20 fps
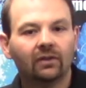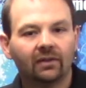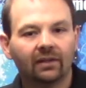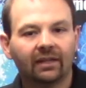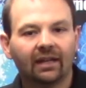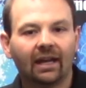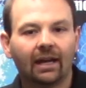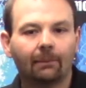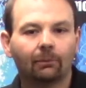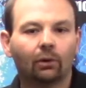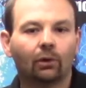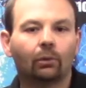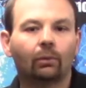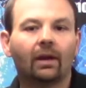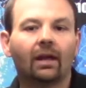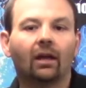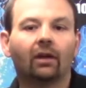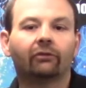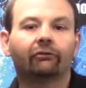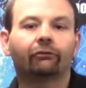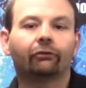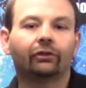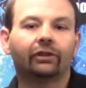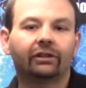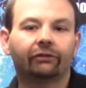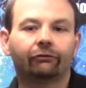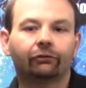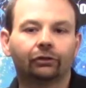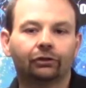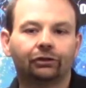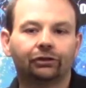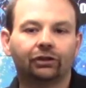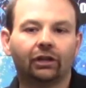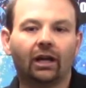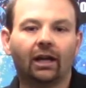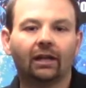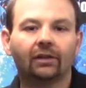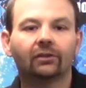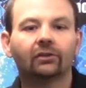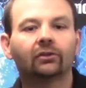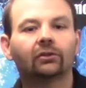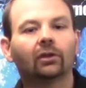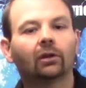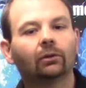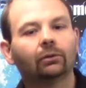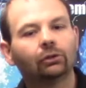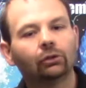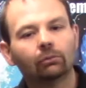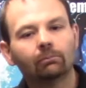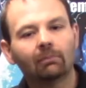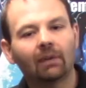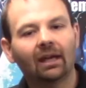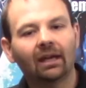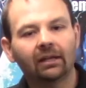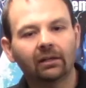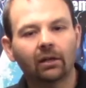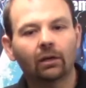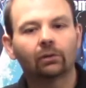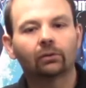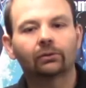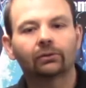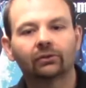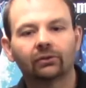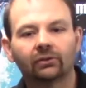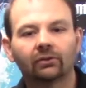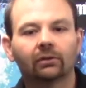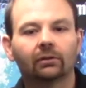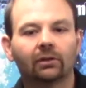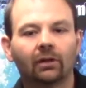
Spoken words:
the camera around for different shots, so you may notice